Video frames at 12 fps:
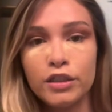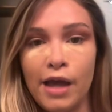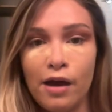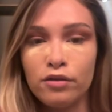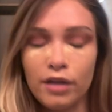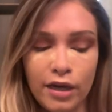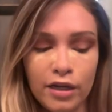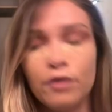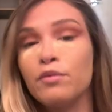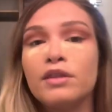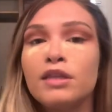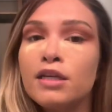just outline it
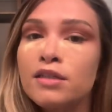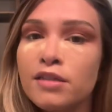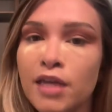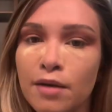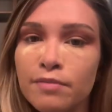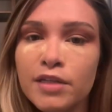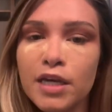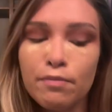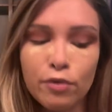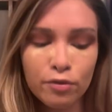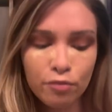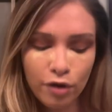with the same
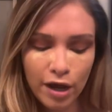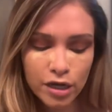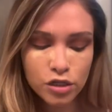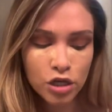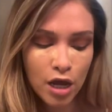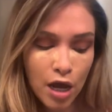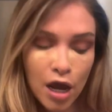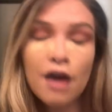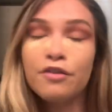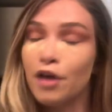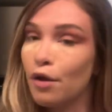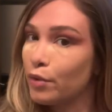tapered brush,
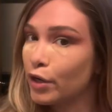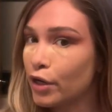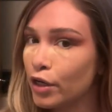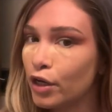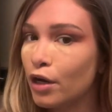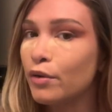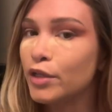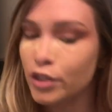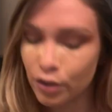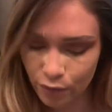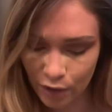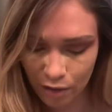and then we're going to go
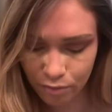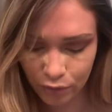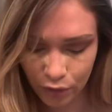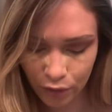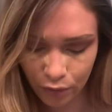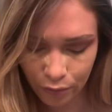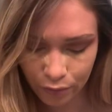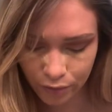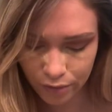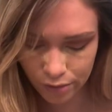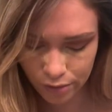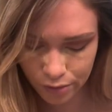into our
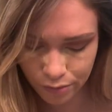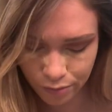blues.